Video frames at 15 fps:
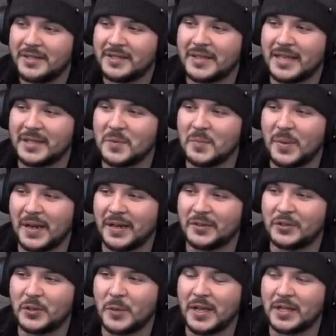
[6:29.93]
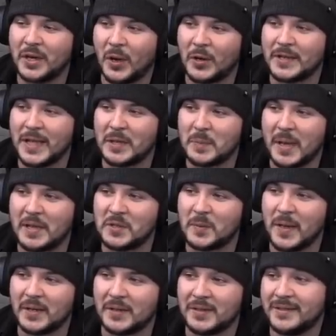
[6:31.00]
which they compare to a cardiac
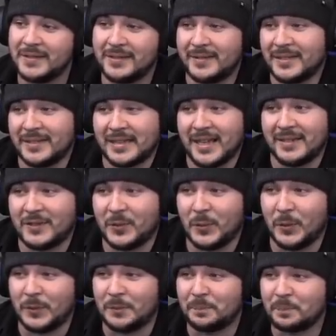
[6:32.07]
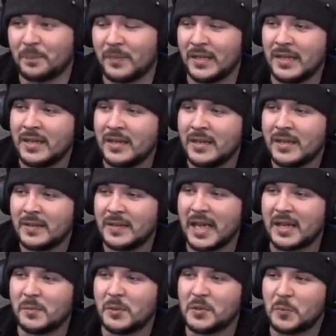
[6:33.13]
pacemaker. This is, is kind of cool. The
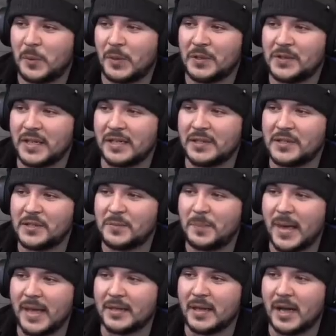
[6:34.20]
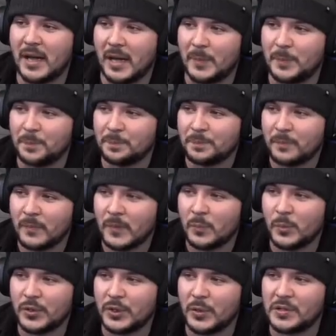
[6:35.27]
animal's pulsing sped up,
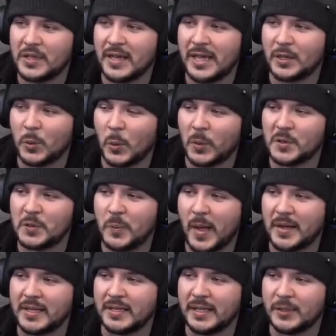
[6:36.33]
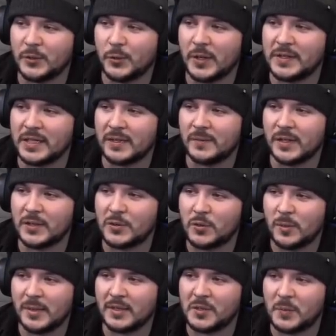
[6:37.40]
producing a corresponding increase in their
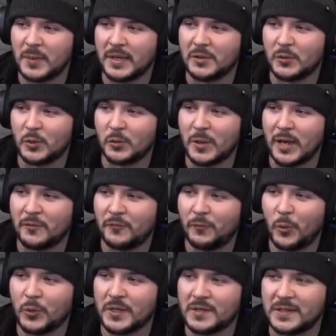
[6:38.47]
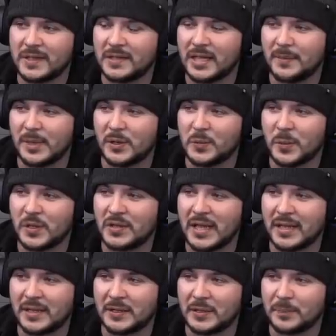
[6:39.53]
swimming speed to around 4 to 6 centimeters per
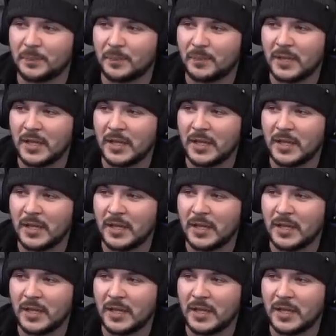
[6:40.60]
second.